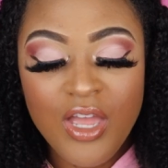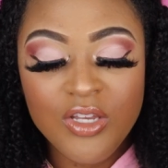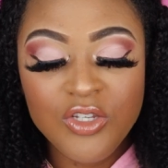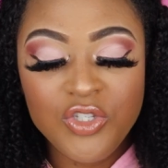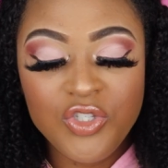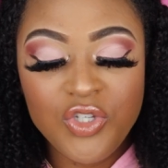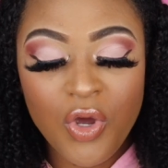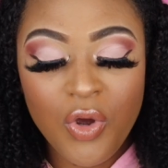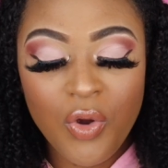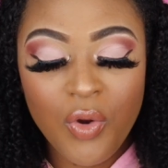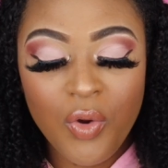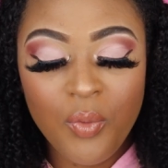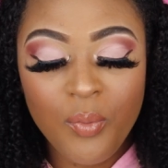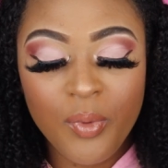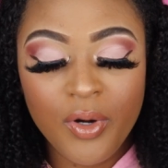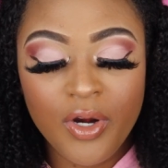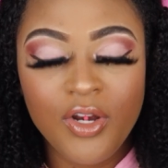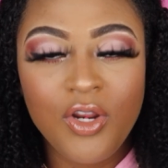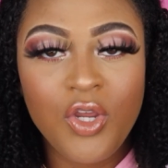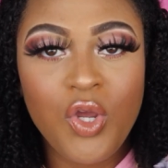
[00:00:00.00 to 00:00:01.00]
So
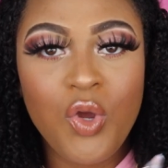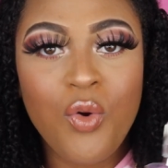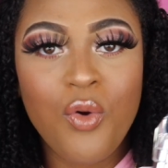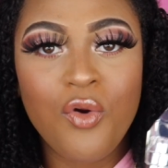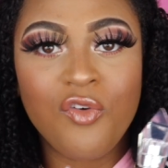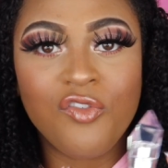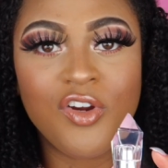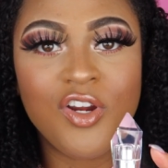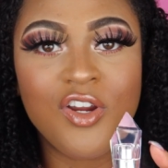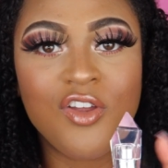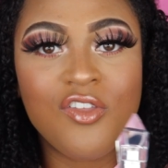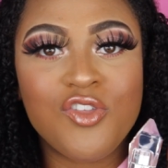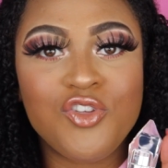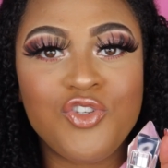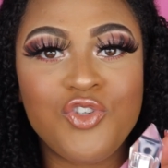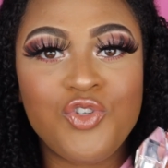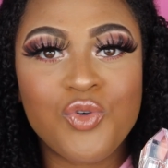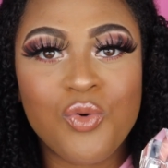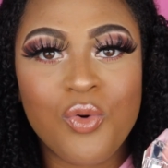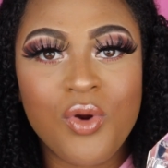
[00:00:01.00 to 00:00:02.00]
we're gonna go over the
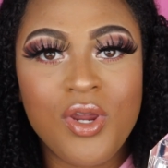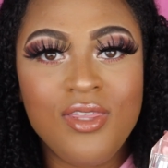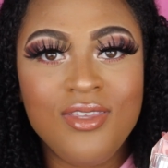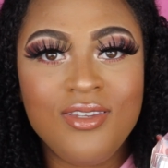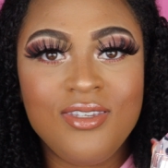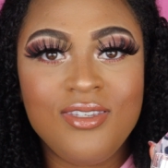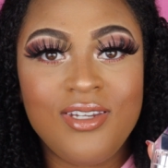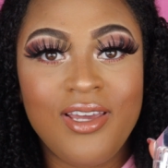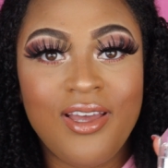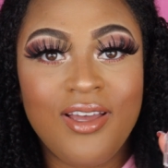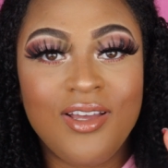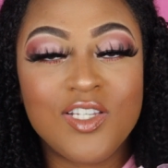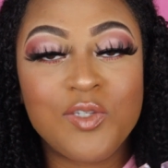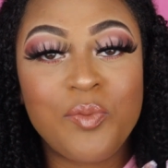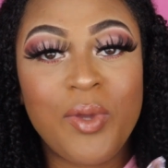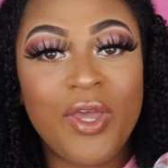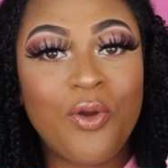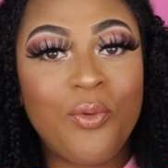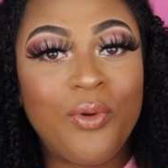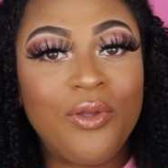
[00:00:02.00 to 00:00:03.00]
story this
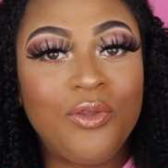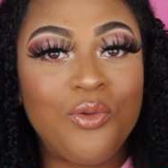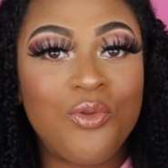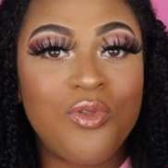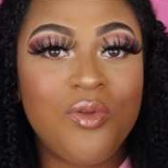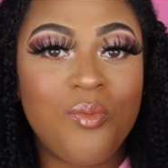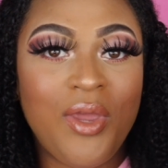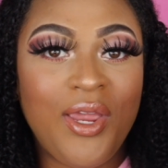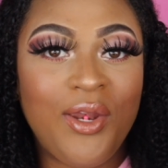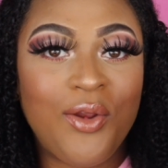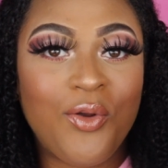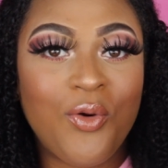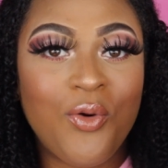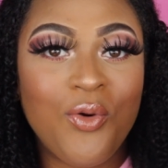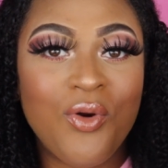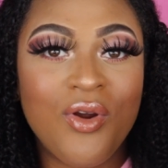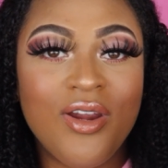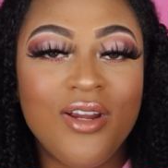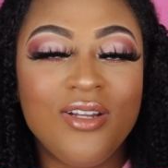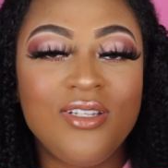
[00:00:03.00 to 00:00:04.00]
tells by going through the main
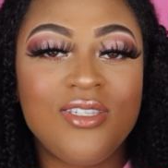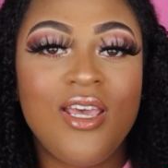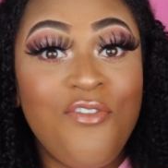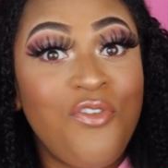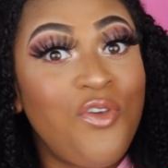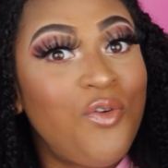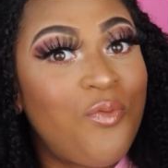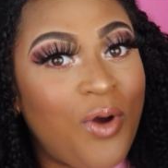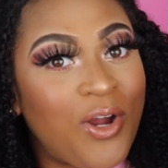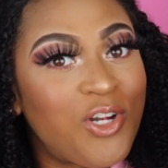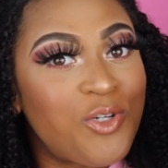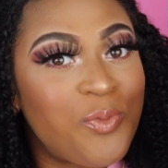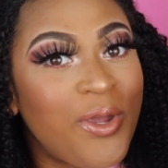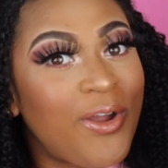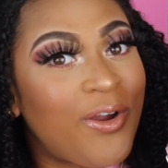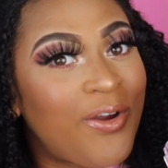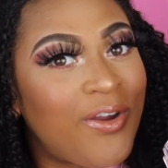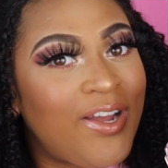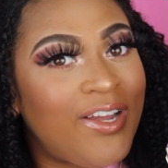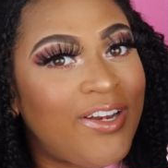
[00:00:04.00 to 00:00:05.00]
accords. If you've watched my
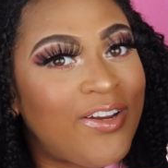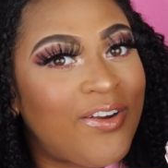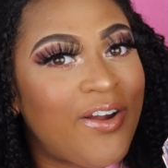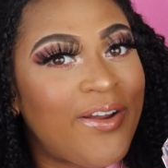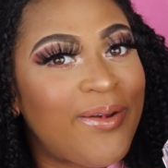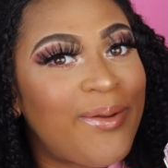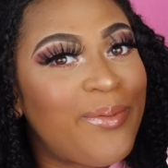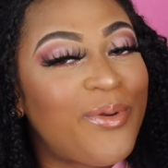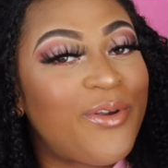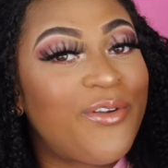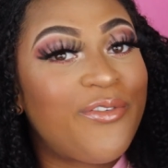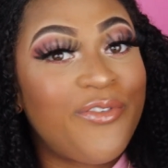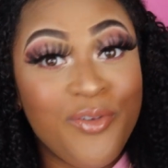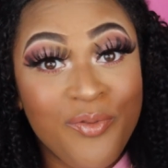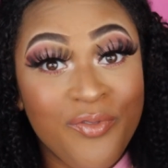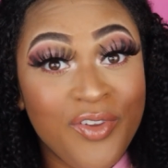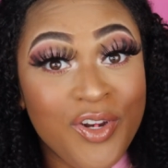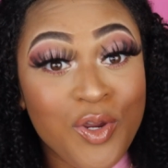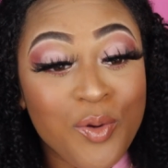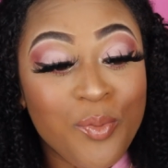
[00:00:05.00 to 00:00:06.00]
Ariana Grande
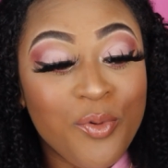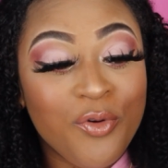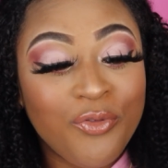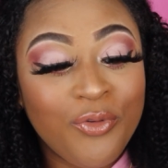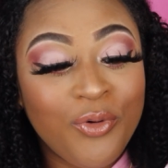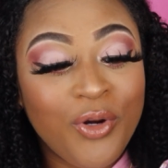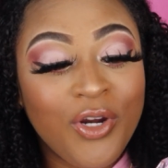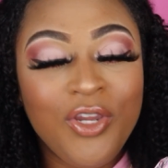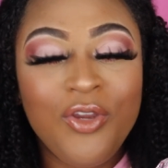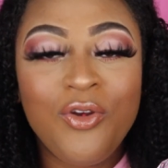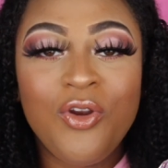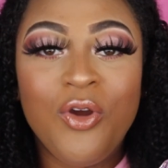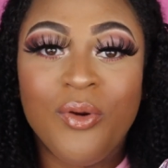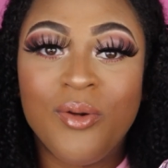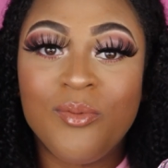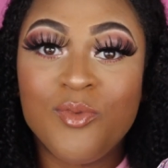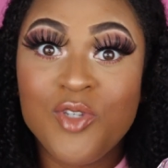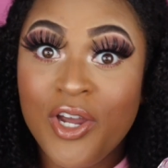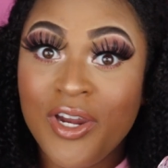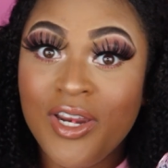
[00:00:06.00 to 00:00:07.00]
perfume video before, you know
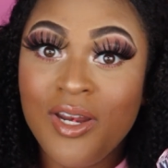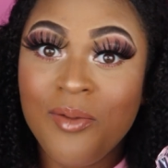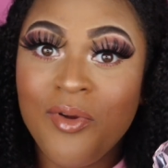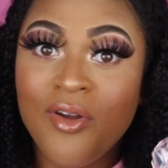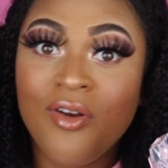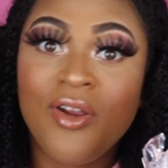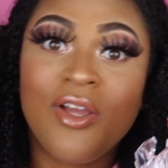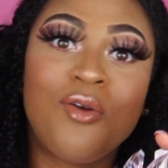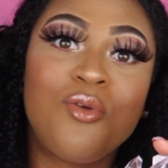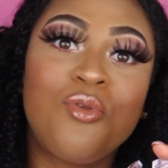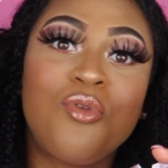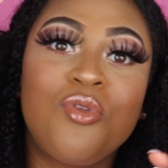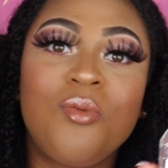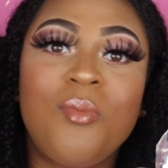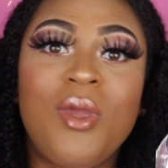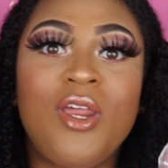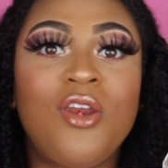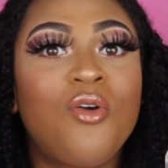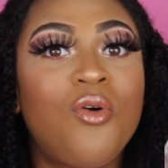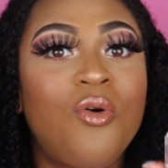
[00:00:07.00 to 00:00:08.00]
what I'm talking about. I go through the
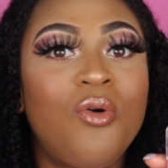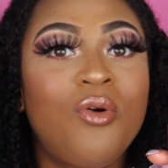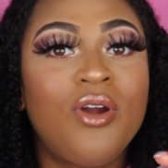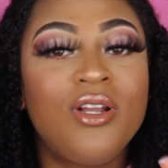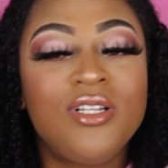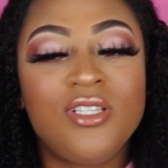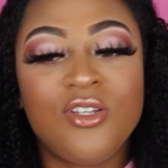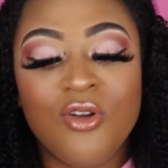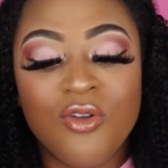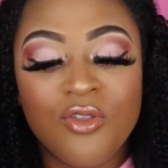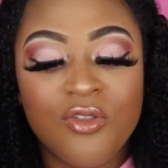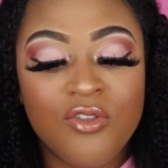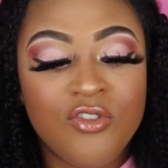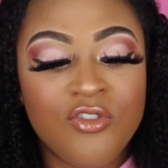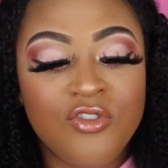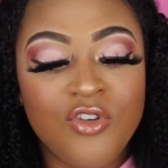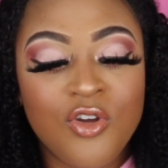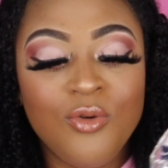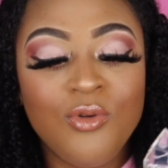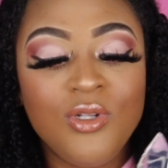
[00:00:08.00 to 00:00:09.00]
main accords and all of the
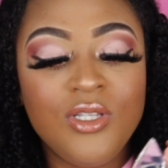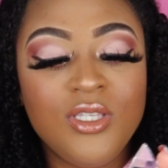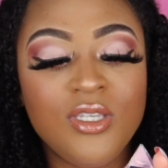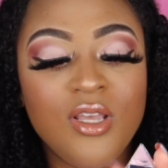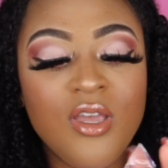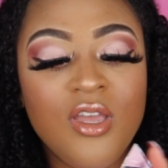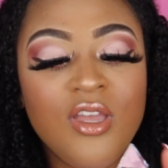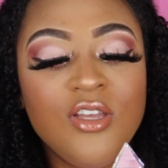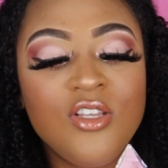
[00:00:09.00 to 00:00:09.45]
notes.